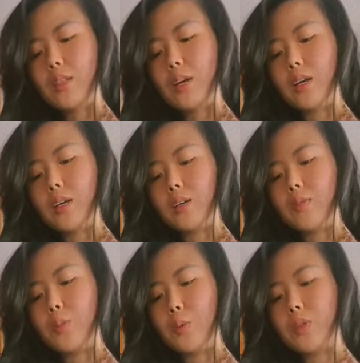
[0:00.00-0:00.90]
the
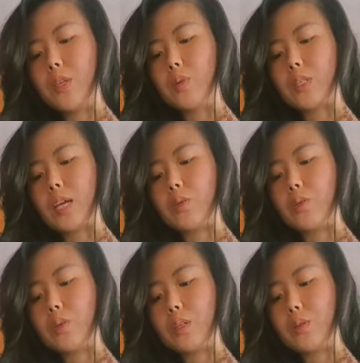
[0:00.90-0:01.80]
smoothie, which I
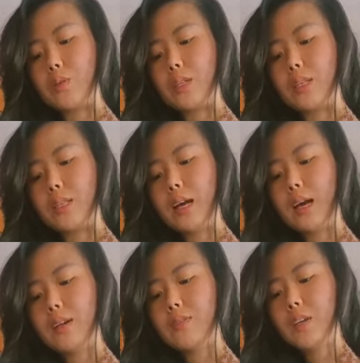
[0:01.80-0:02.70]
really, really
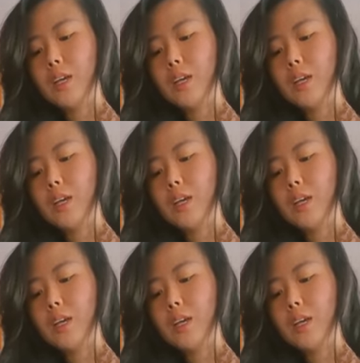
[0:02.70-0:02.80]
love.